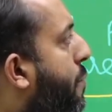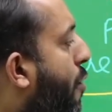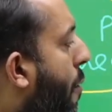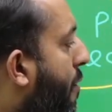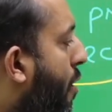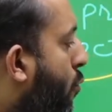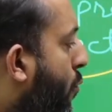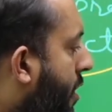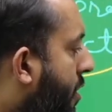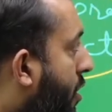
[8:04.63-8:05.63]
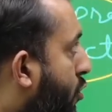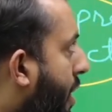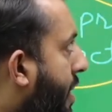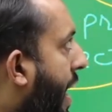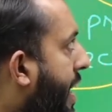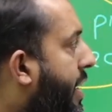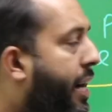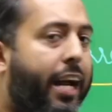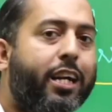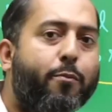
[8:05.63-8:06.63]
problem with 9
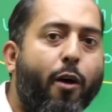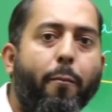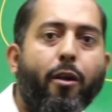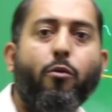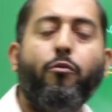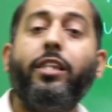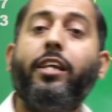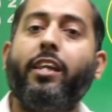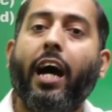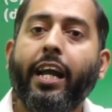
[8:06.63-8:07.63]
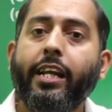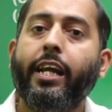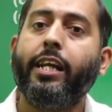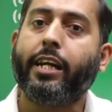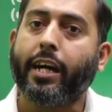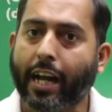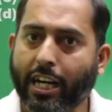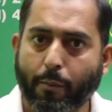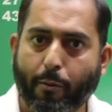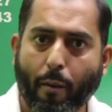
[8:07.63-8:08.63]
correct problem with 9
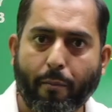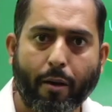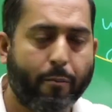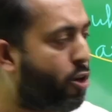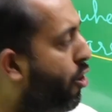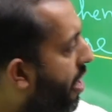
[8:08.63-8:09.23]
incorrect problem, you're gonna